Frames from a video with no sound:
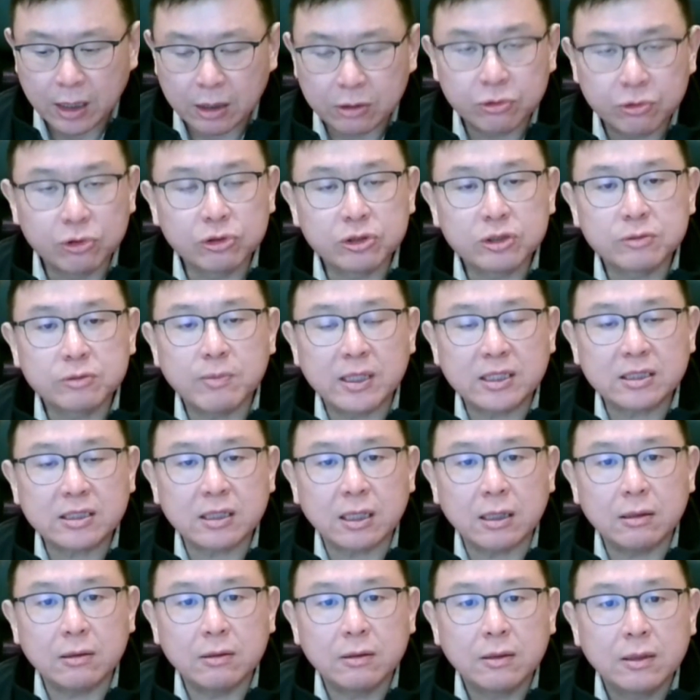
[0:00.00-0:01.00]
cruise
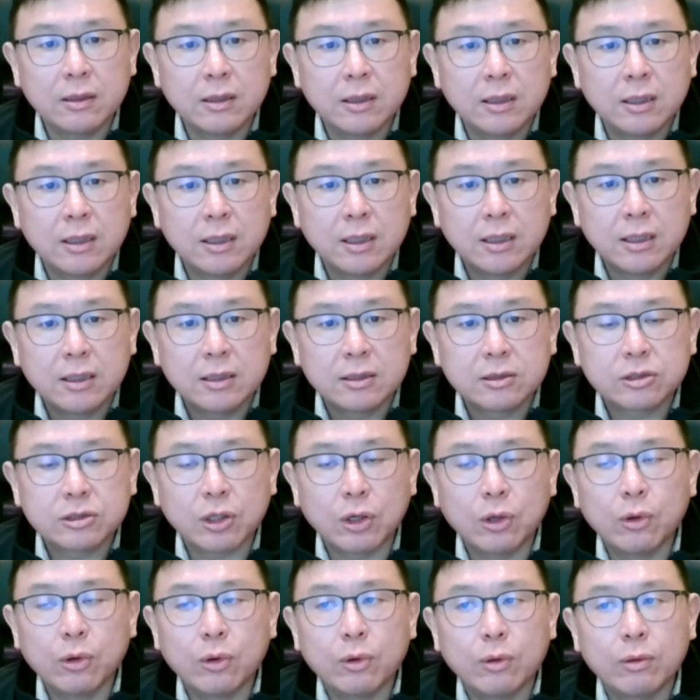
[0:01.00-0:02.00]
missile.
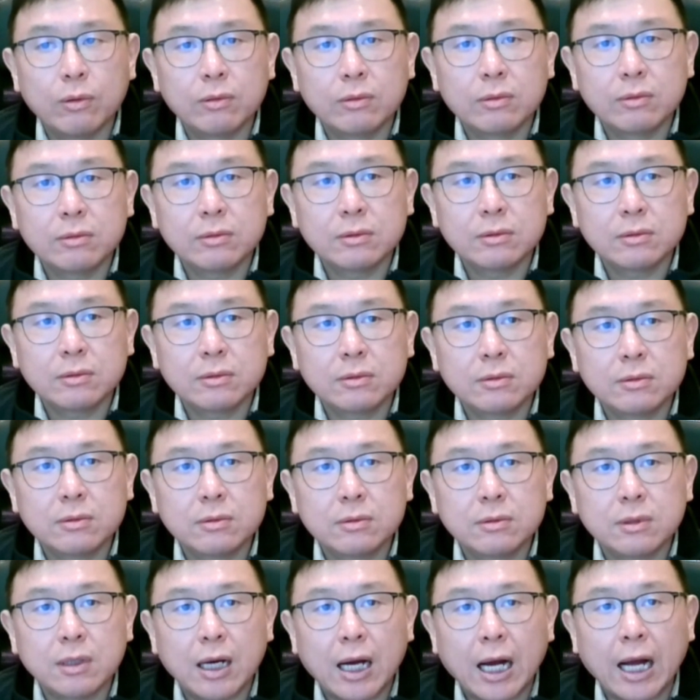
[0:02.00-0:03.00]
So
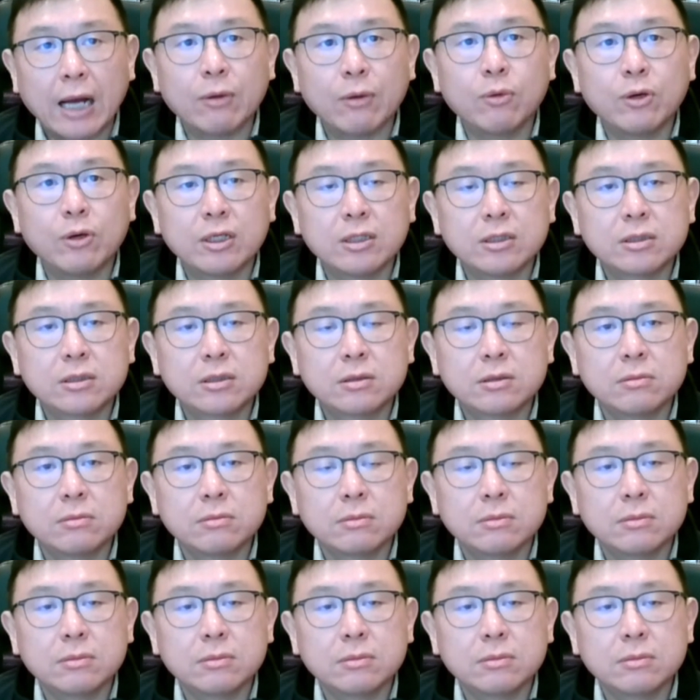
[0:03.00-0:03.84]
I was